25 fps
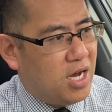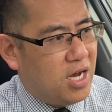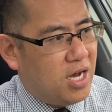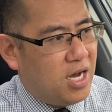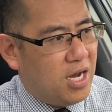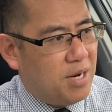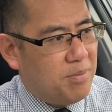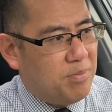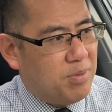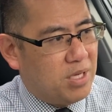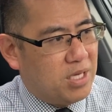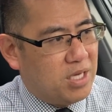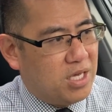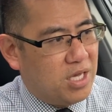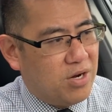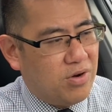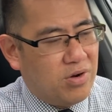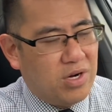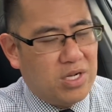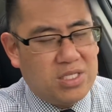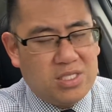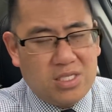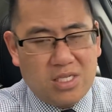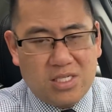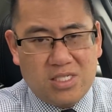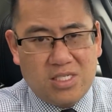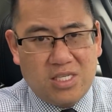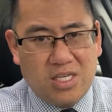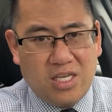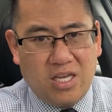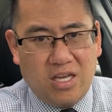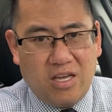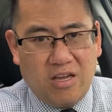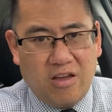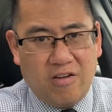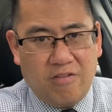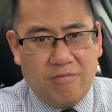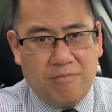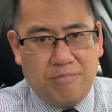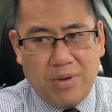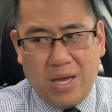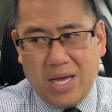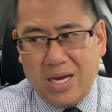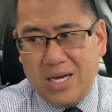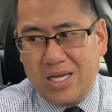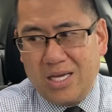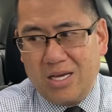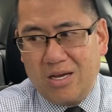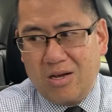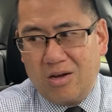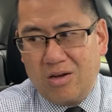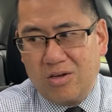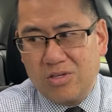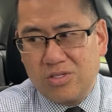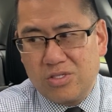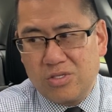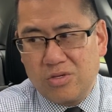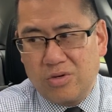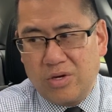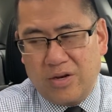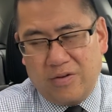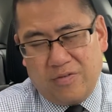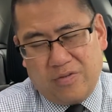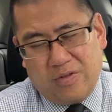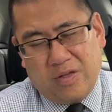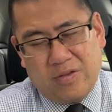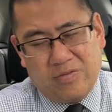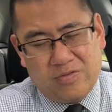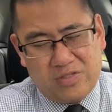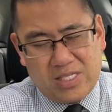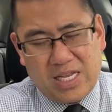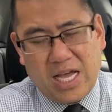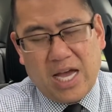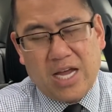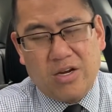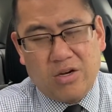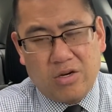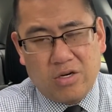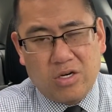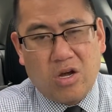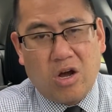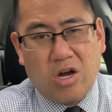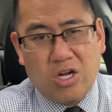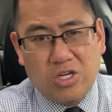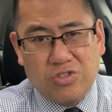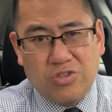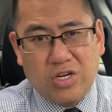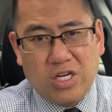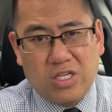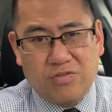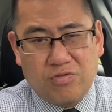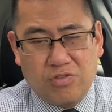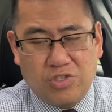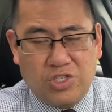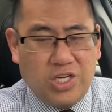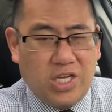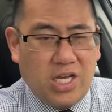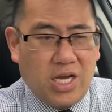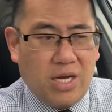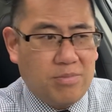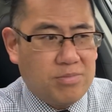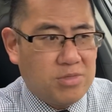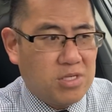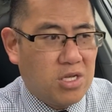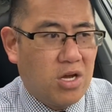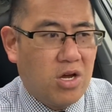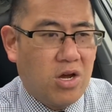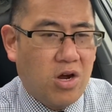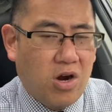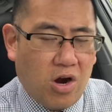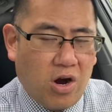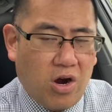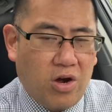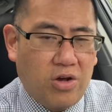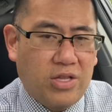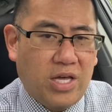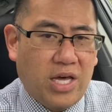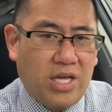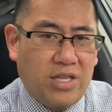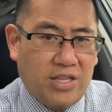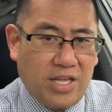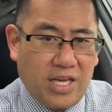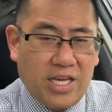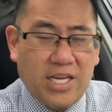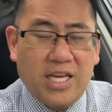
I'd be curious to see if Benning also, and if standard contracts for G Ms are that they